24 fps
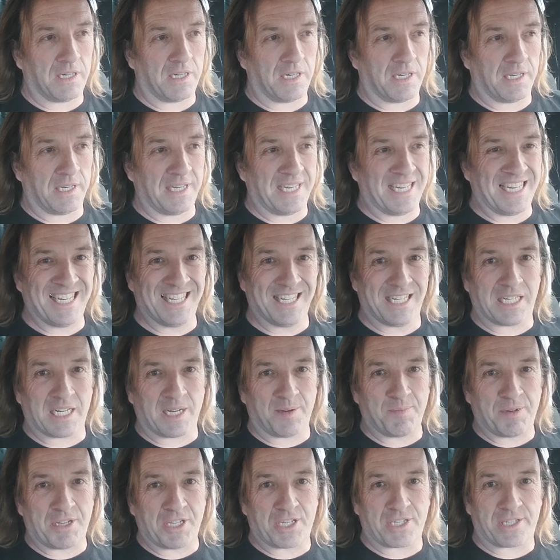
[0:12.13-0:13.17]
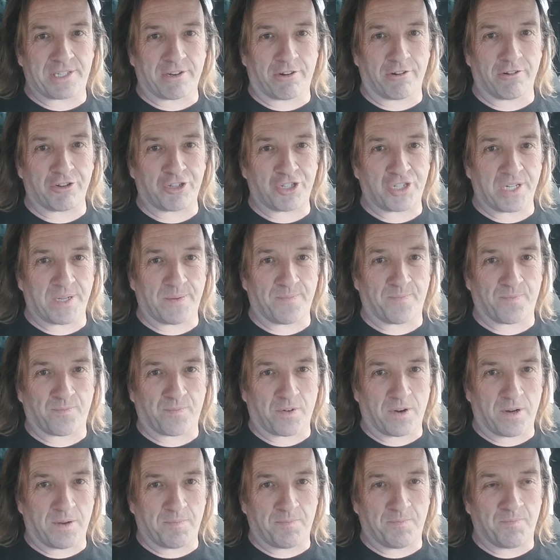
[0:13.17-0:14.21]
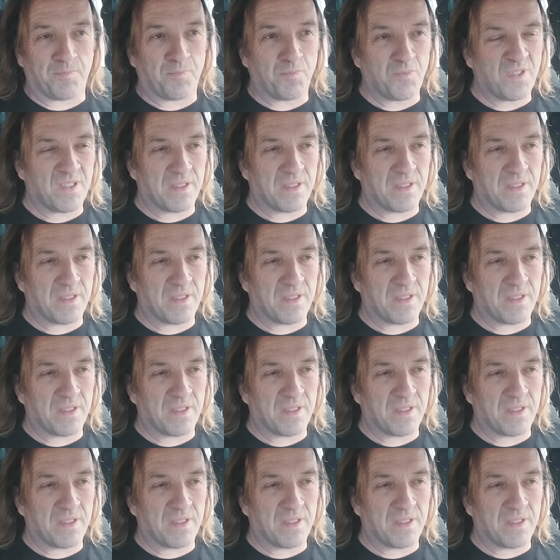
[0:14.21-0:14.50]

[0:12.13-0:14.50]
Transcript: an incoming starship from